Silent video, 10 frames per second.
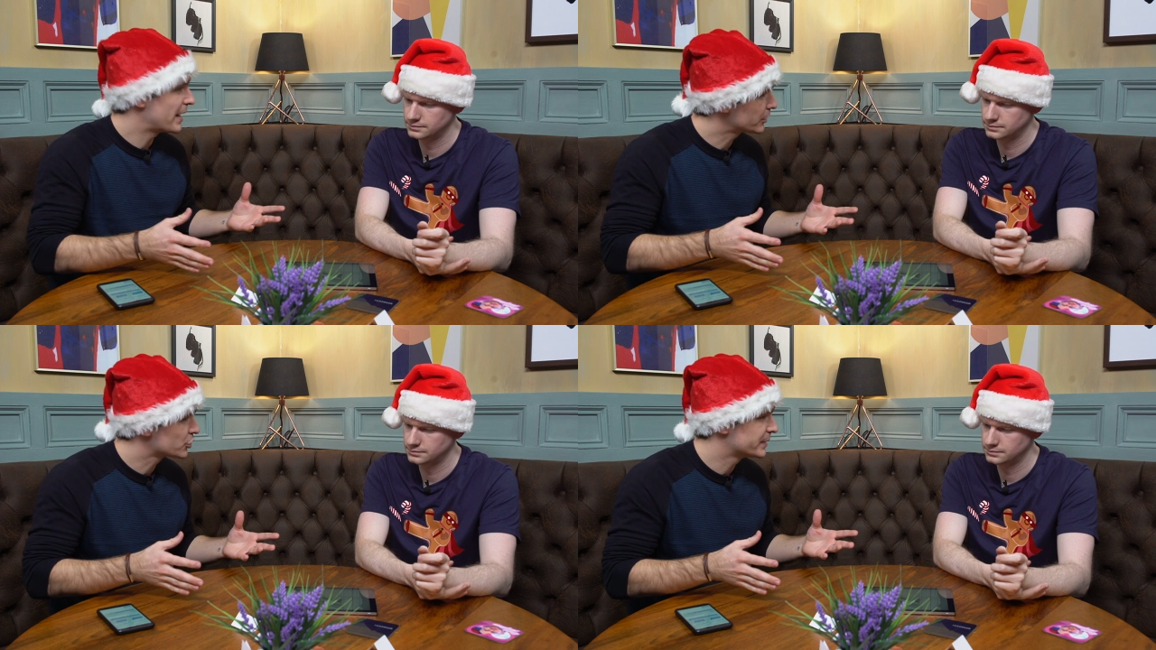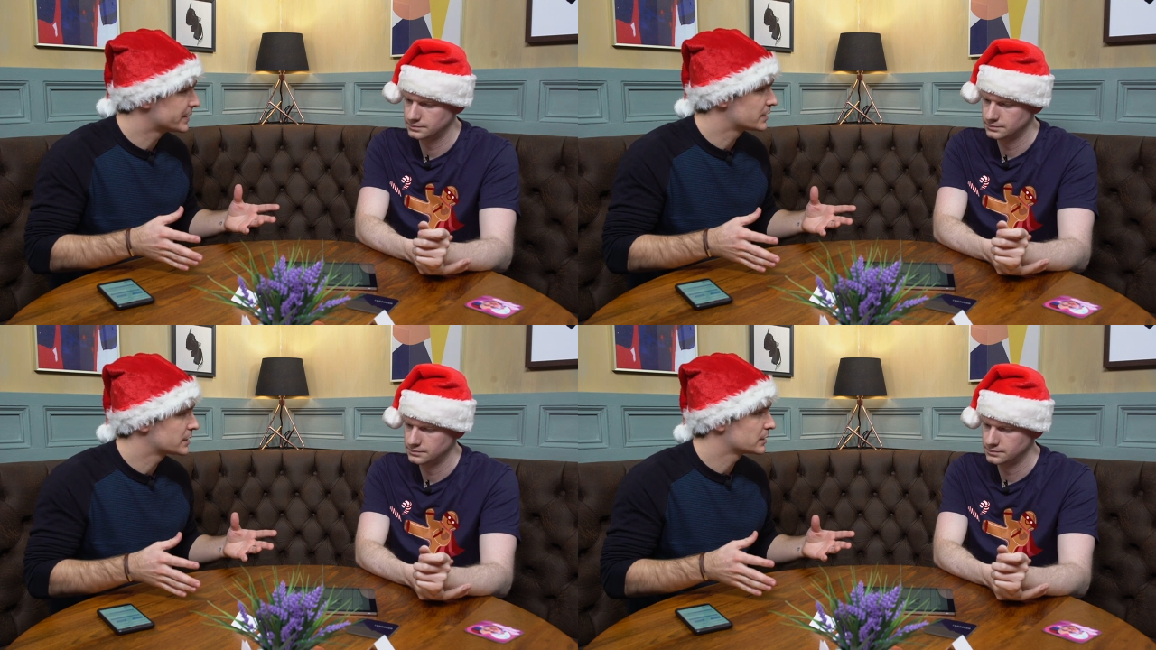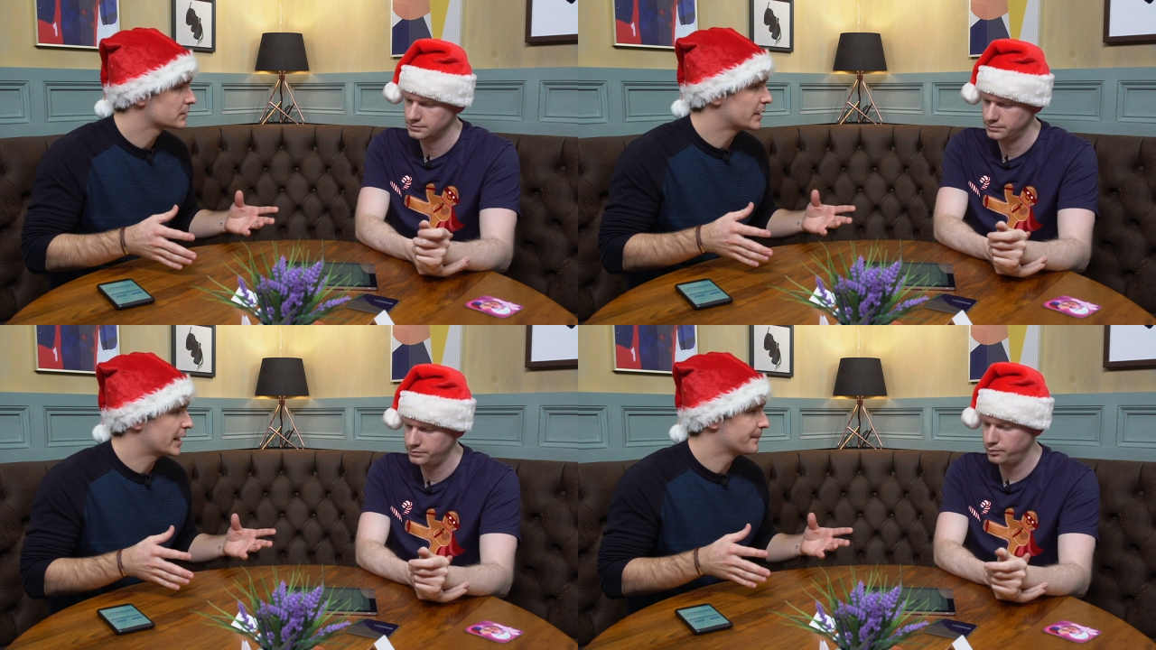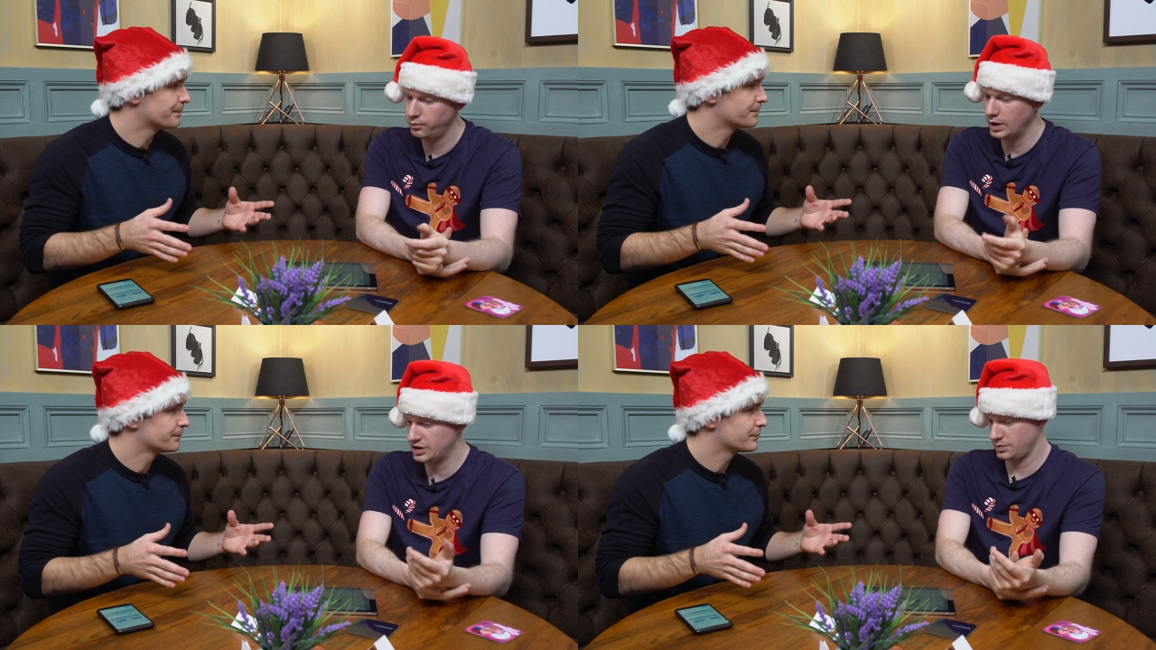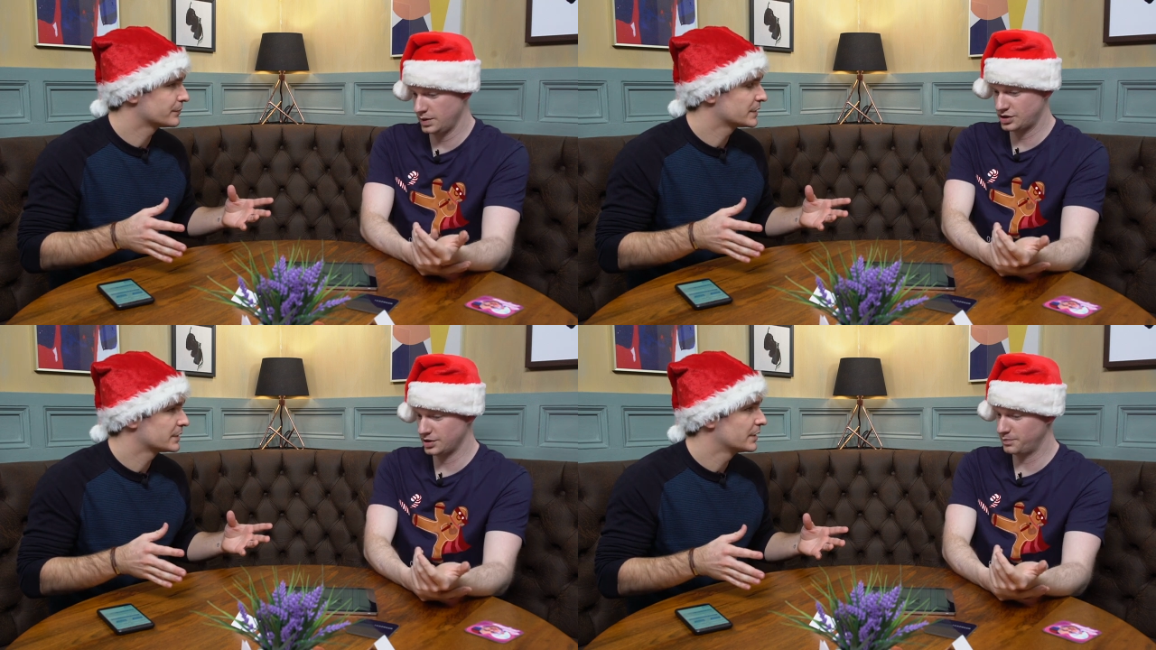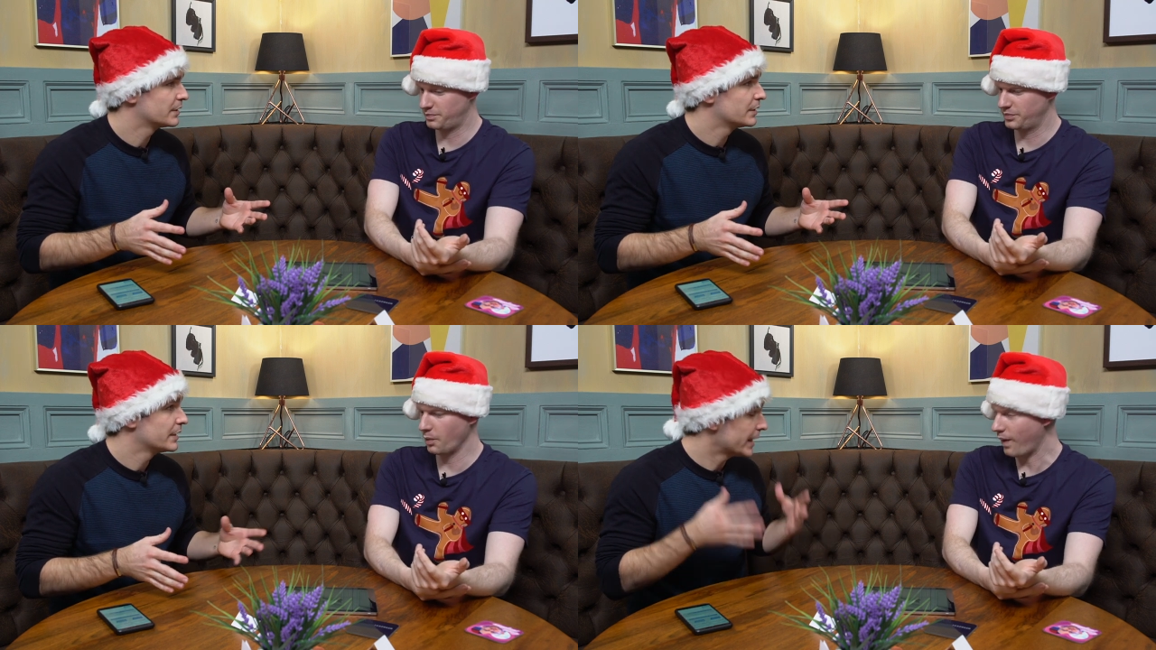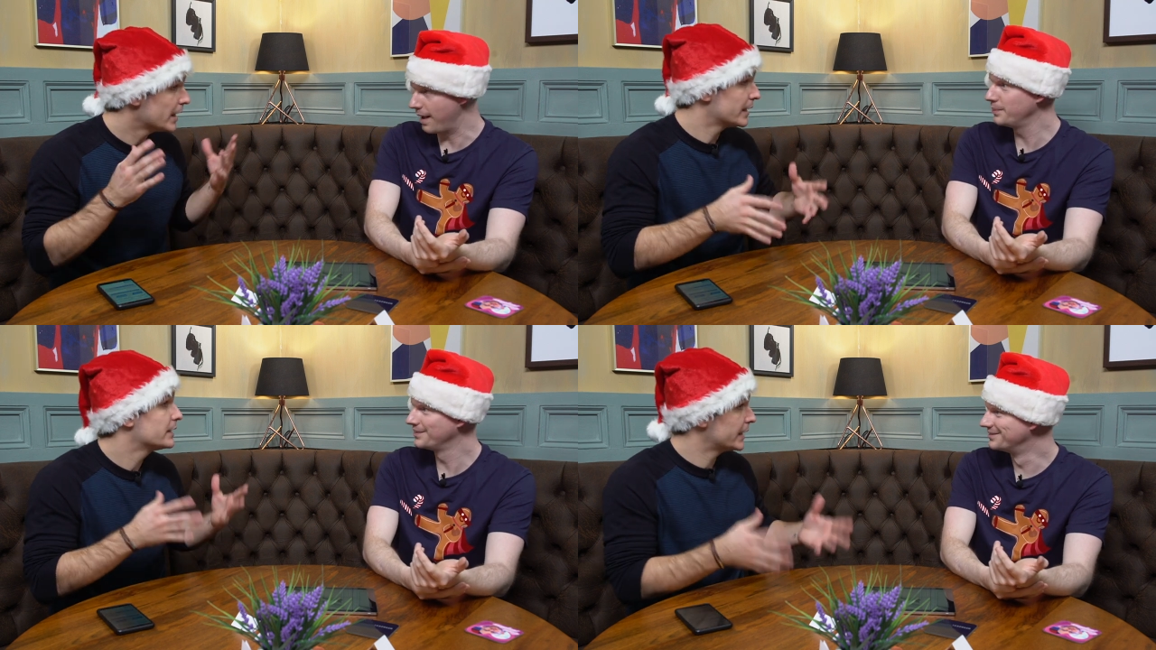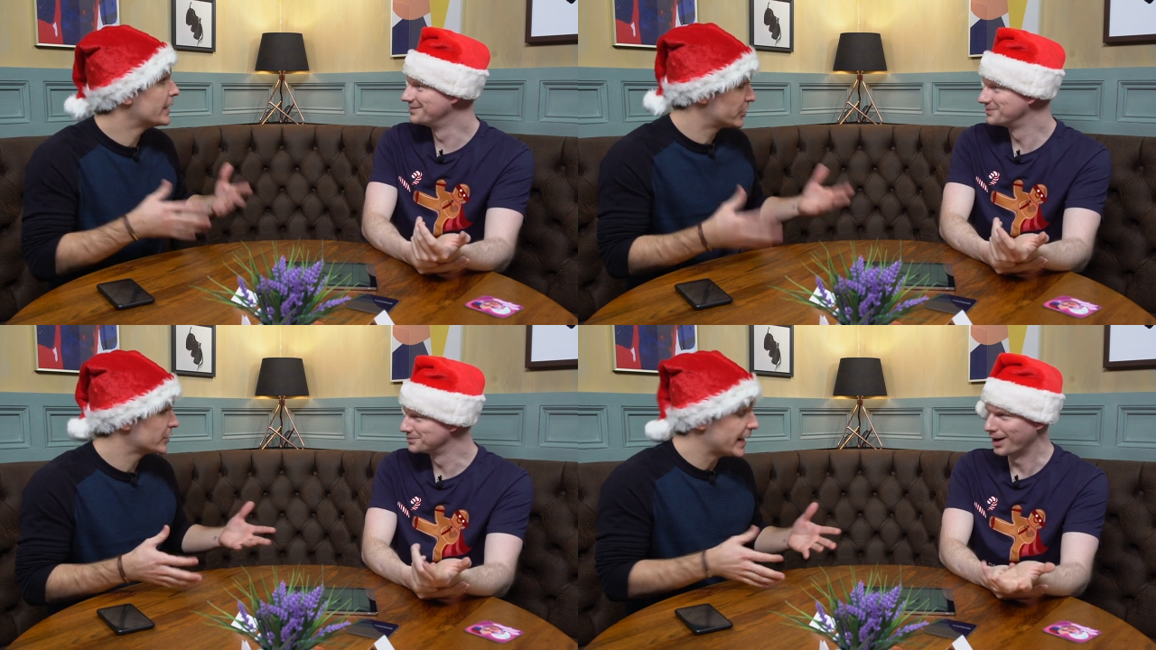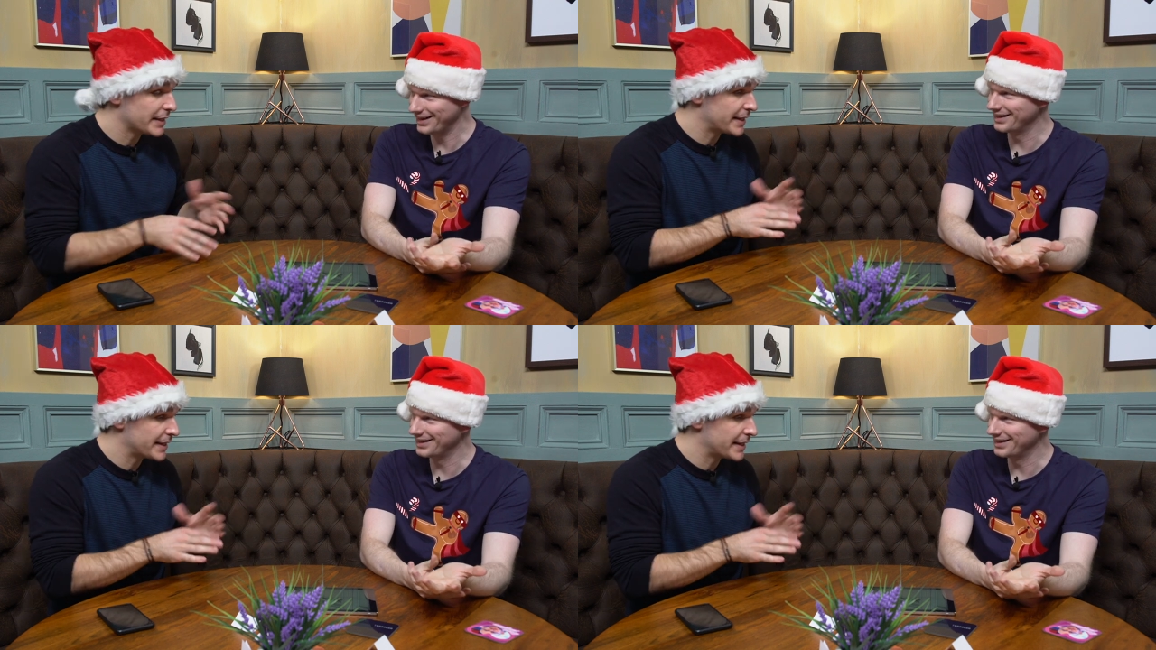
Speaker 1: embellishments. Um, which, which are the web, which, right?